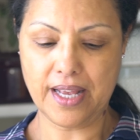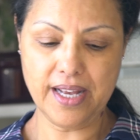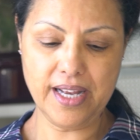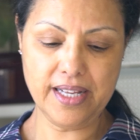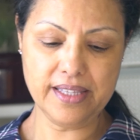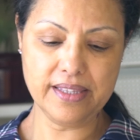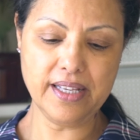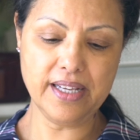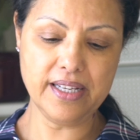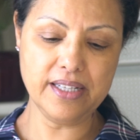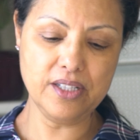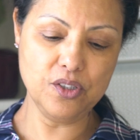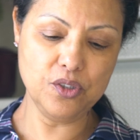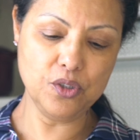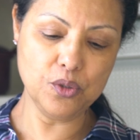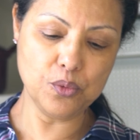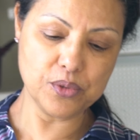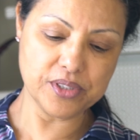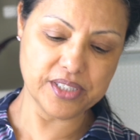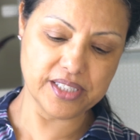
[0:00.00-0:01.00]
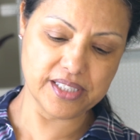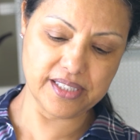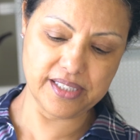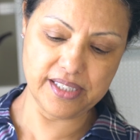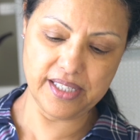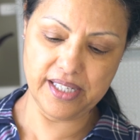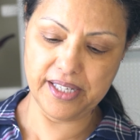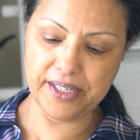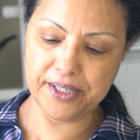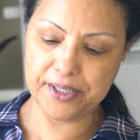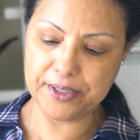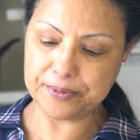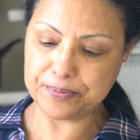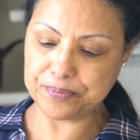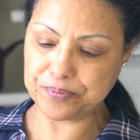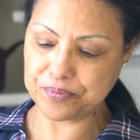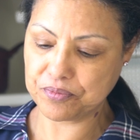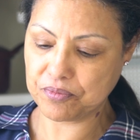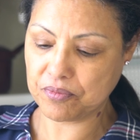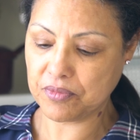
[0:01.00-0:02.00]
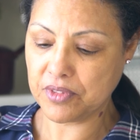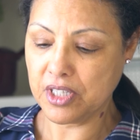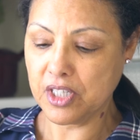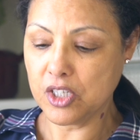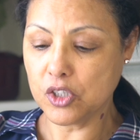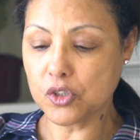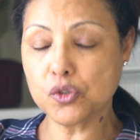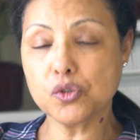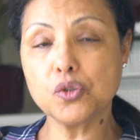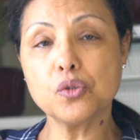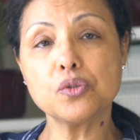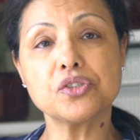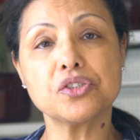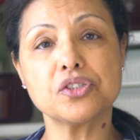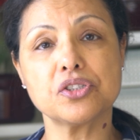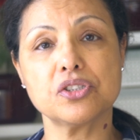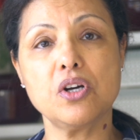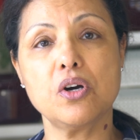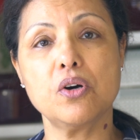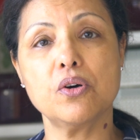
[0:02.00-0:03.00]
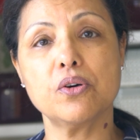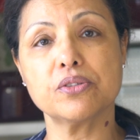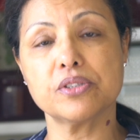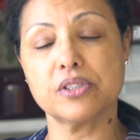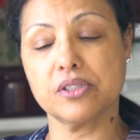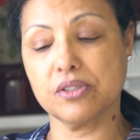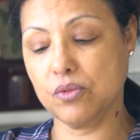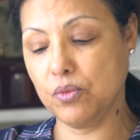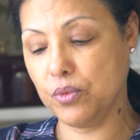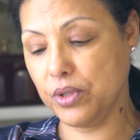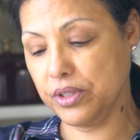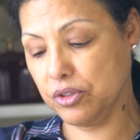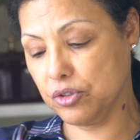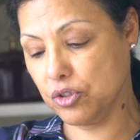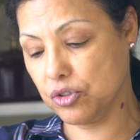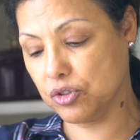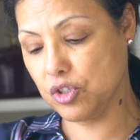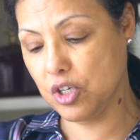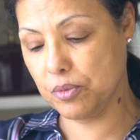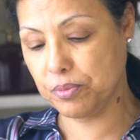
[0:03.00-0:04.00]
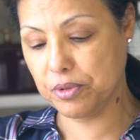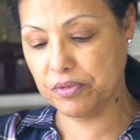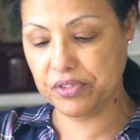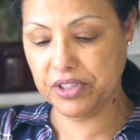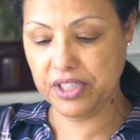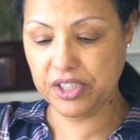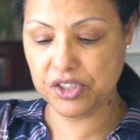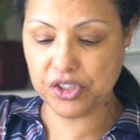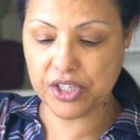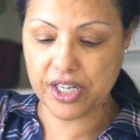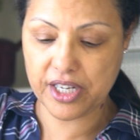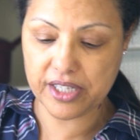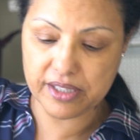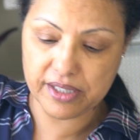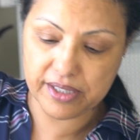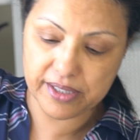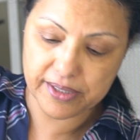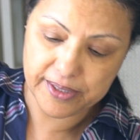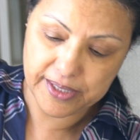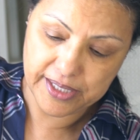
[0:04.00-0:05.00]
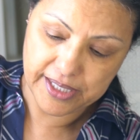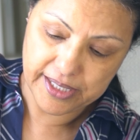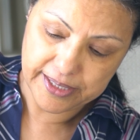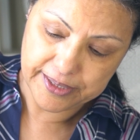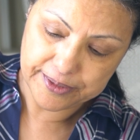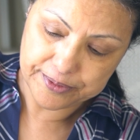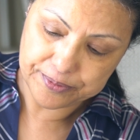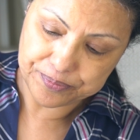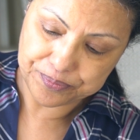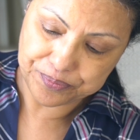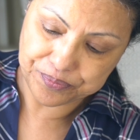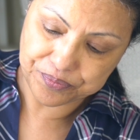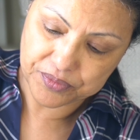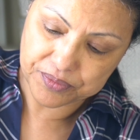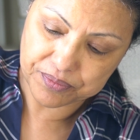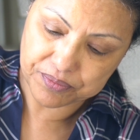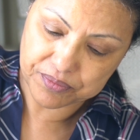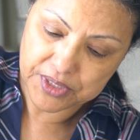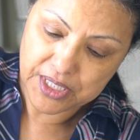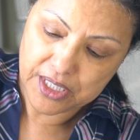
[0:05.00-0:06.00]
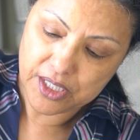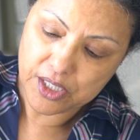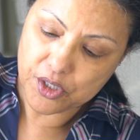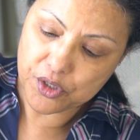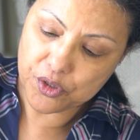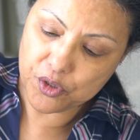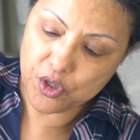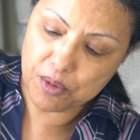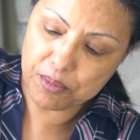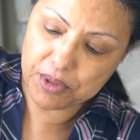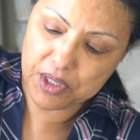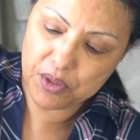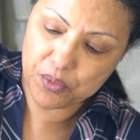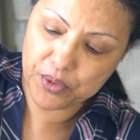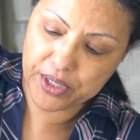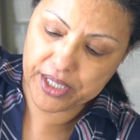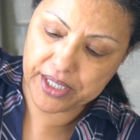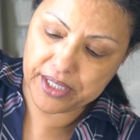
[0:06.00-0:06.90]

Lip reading: and then you will see two stones, one on the top of each other. Normally